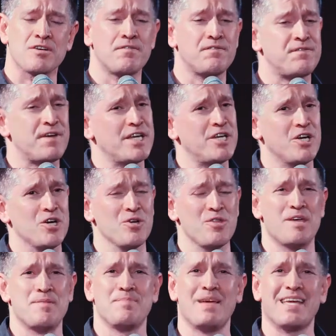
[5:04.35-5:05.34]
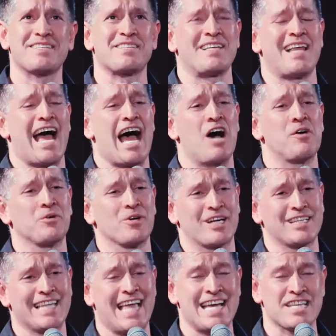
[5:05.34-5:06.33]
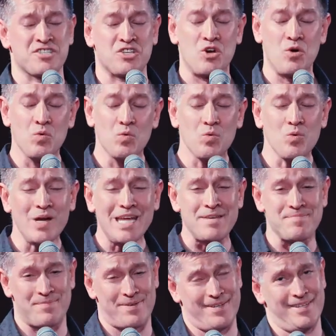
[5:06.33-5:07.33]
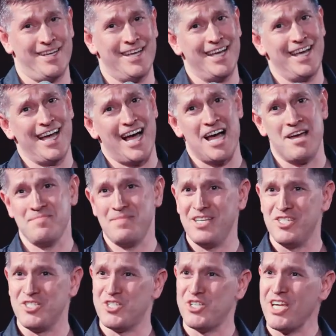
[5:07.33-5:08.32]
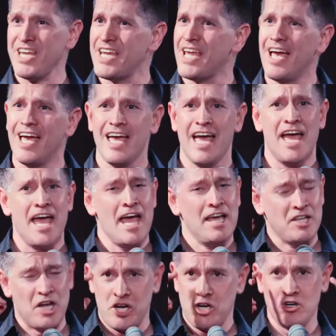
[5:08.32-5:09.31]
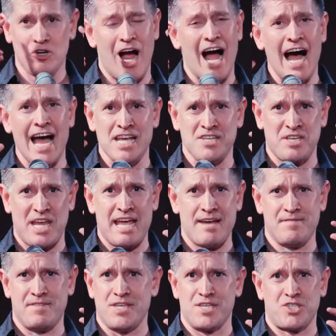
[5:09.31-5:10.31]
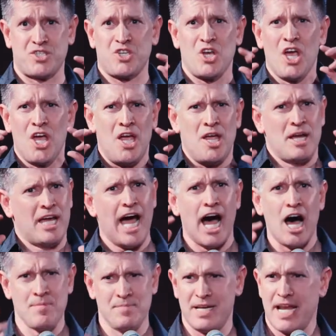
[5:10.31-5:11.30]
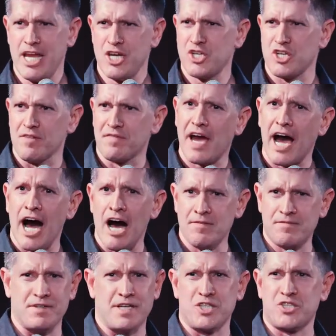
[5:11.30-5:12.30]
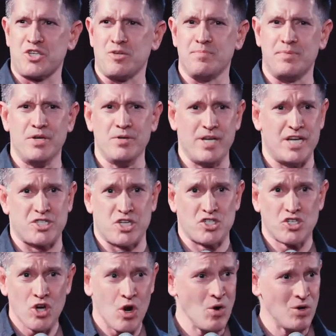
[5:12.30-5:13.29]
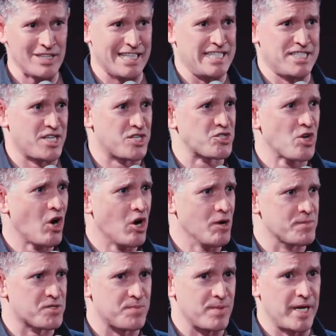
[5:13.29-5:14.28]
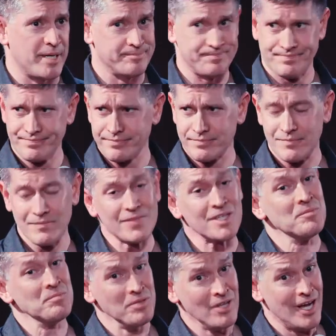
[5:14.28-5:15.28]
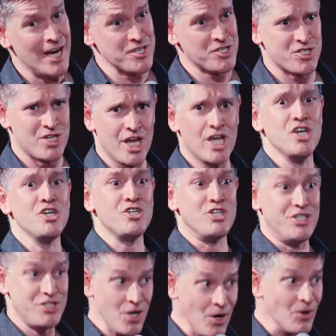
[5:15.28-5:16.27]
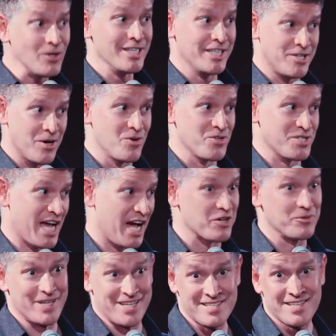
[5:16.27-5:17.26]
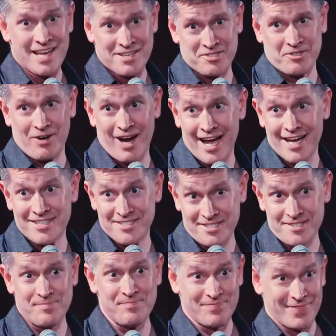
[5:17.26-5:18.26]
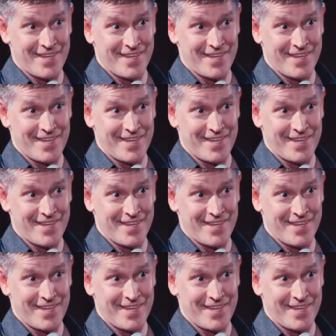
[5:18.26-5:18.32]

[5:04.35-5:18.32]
a figure that makes an hourglass weep. I mean, she, like, her eyes have this combination of confidence and beauty. It just totally disarms me. Plus, she totally knows how to accessorize.